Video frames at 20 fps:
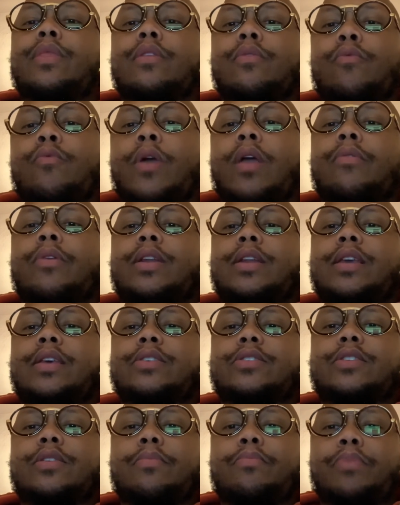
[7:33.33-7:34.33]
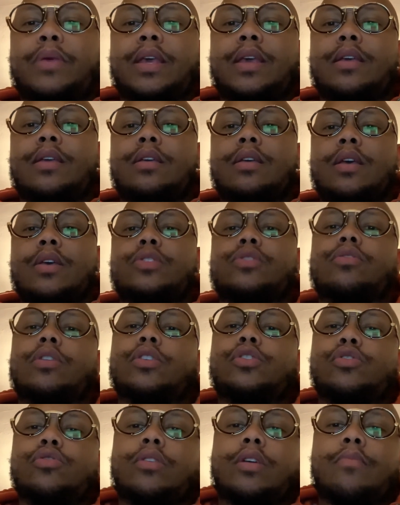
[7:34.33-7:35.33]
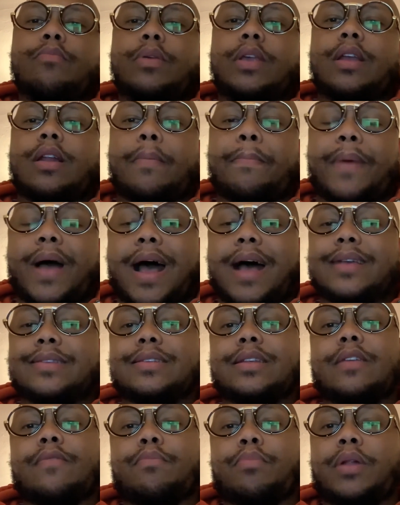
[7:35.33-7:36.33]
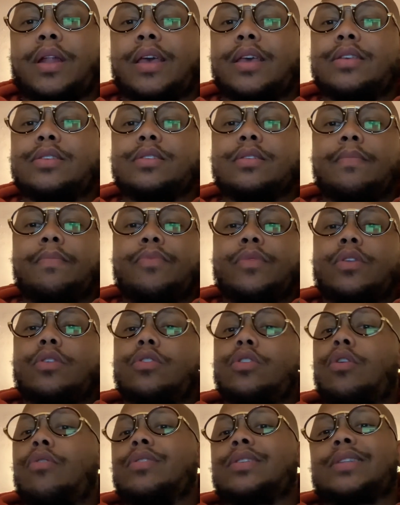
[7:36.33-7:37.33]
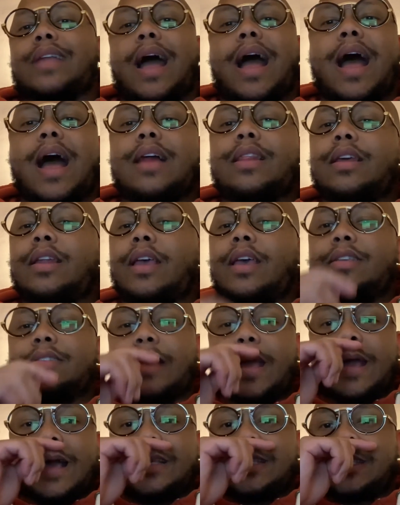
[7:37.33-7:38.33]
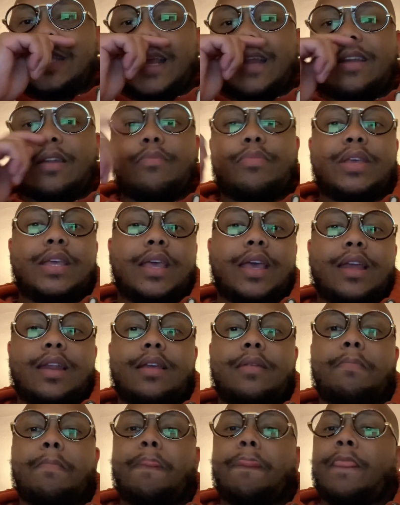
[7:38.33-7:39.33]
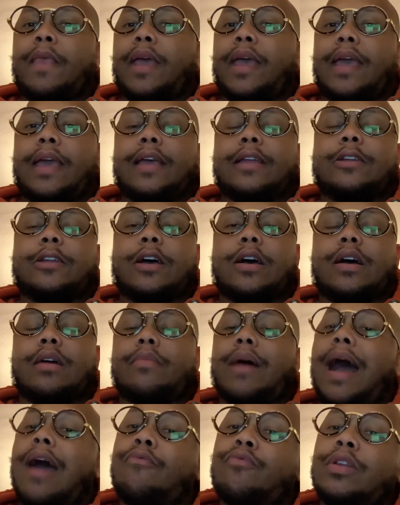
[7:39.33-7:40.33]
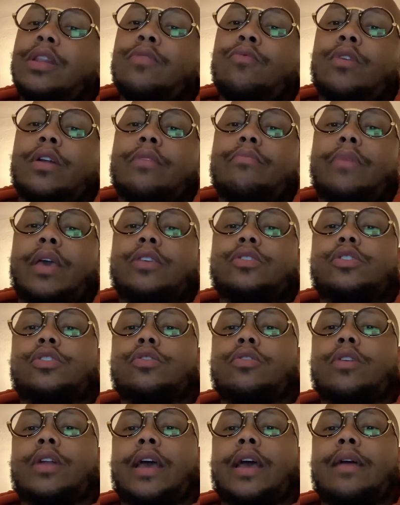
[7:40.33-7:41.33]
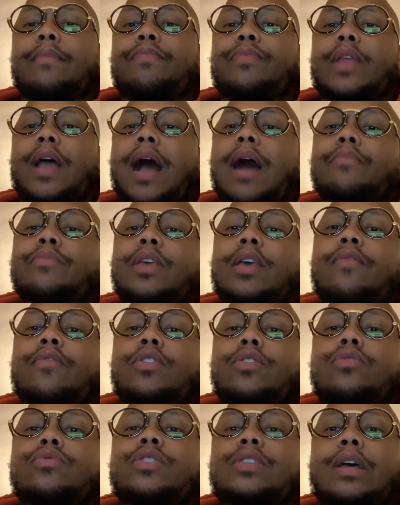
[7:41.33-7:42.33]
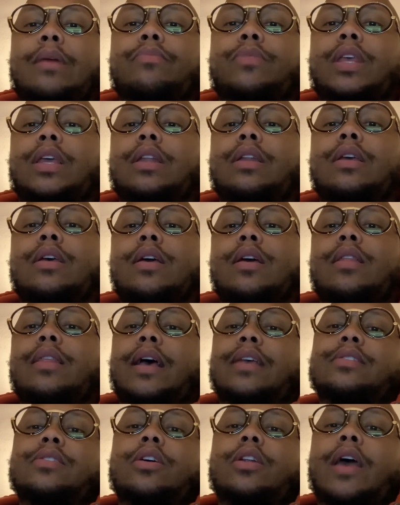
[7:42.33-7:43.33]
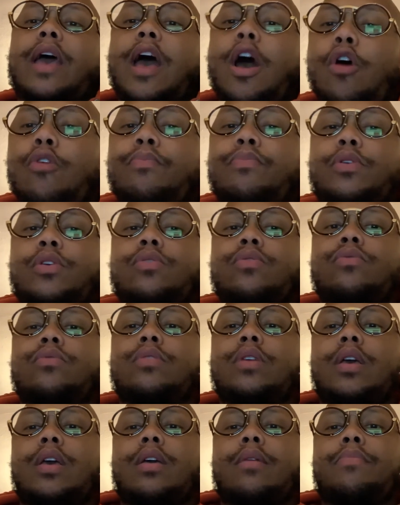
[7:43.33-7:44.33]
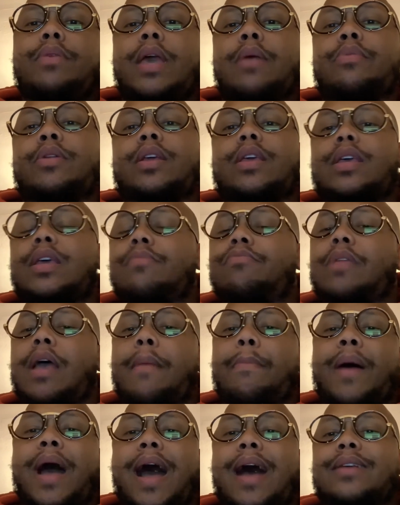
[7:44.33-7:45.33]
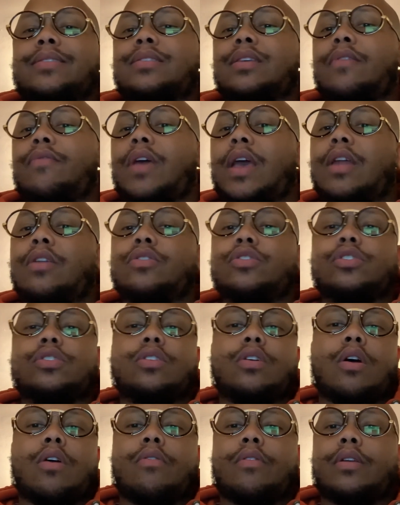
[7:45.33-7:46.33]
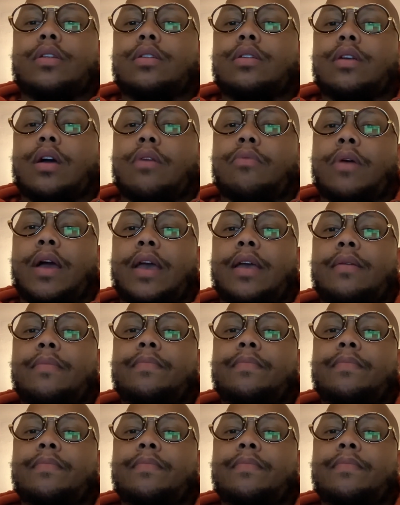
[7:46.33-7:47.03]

where it needs to be so that you can be in a positive place. You know, it's the holidays, like I said in the beginning. And um, I really want to make sure that I'm giving you something that's going to help you be able to keep that positive energy going. All right.